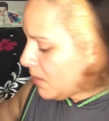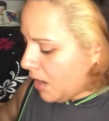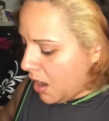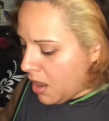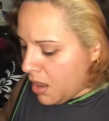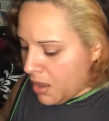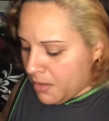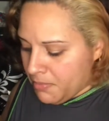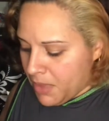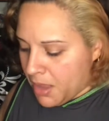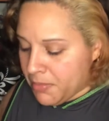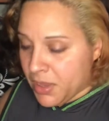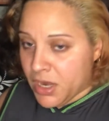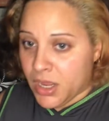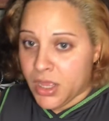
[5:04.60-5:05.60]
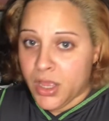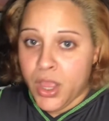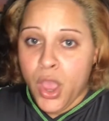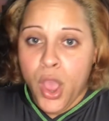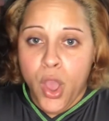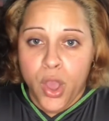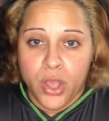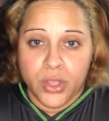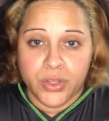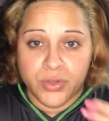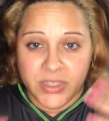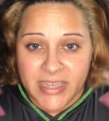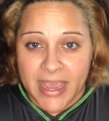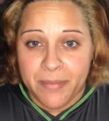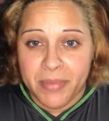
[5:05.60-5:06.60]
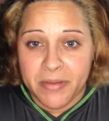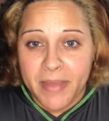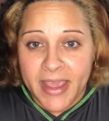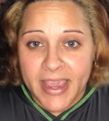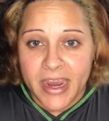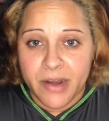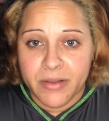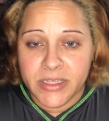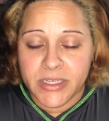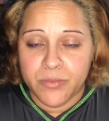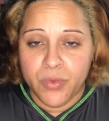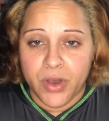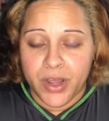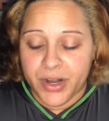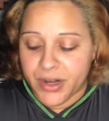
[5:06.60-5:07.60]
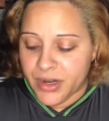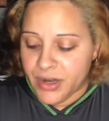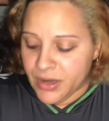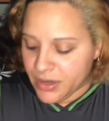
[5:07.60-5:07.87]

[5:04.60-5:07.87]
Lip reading: I'm gonna dampen my hair with some water.